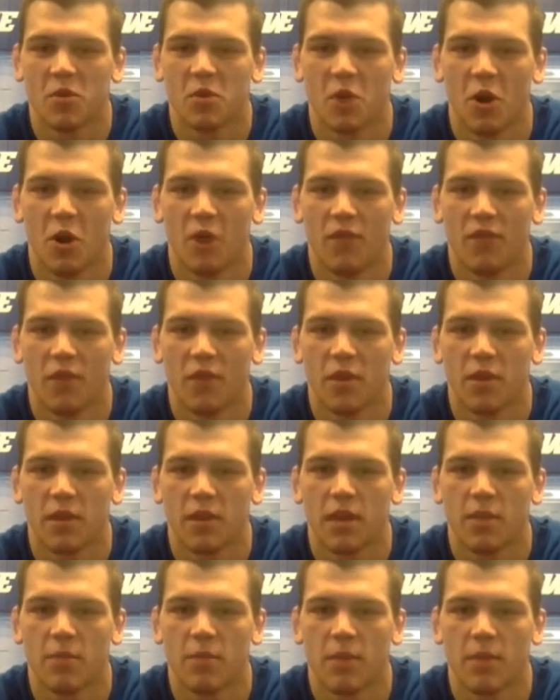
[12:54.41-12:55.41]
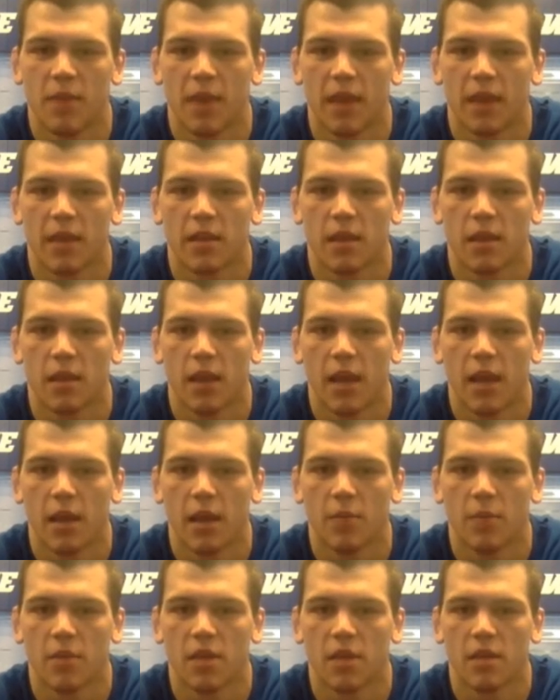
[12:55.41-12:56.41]
So hopefully getting me back in the
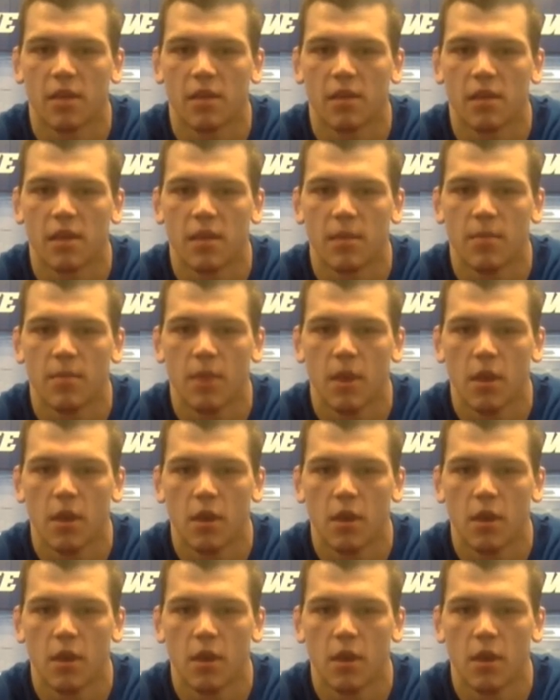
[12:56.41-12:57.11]
lineup and getting the team